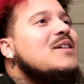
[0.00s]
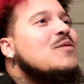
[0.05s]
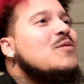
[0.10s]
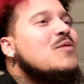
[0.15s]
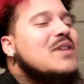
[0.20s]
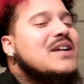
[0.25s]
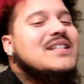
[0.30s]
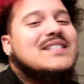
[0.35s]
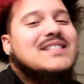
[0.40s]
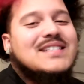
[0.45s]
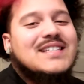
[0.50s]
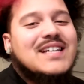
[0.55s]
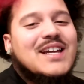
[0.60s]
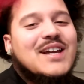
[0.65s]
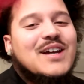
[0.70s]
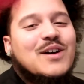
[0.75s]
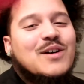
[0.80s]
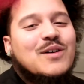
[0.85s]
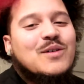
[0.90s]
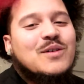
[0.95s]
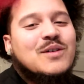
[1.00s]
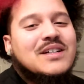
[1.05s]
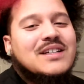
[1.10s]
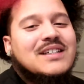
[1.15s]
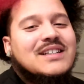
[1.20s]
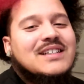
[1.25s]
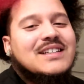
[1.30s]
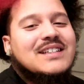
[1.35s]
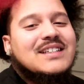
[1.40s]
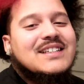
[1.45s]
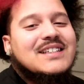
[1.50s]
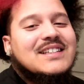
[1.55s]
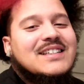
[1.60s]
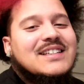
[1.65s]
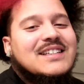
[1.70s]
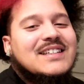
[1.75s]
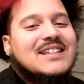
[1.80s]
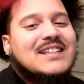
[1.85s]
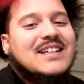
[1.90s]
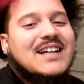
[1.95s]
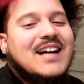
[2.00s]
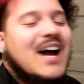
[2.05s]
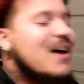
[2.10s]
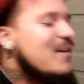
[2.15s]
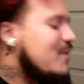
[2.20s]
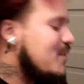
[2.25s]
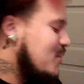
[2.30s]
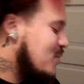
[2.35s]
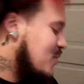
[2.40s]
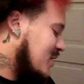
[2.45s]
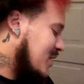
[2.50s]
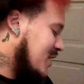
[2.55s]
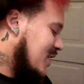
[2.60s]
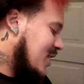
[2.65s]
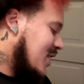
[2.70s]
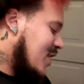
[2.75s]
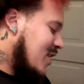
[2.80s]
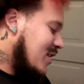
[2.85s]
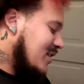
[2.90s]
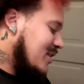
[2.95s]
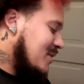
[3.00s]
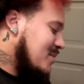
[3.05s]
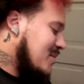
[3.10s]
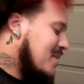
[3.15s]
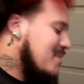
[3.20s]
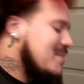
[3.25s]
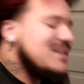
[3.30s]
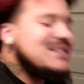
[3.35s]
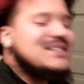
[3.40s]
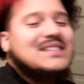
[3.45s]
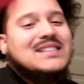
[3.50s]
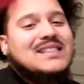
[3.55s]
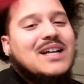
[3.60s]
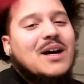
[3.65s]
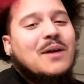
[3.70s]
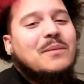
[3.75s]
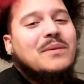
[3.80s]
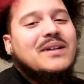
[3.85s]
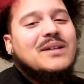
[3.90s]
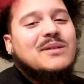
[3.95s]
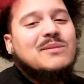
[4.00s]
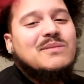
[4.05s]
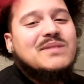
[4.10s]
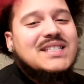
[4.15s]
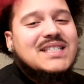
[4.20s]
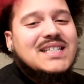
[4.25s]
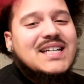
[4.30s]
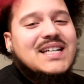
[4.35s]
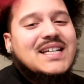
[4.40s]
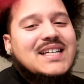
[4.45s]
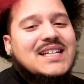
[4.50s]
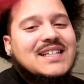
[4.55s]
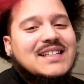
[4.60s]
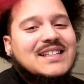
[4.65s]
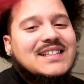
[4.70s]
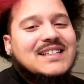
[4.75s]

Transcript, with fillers: Renzel however you want to call it, man. Mr. Double MG.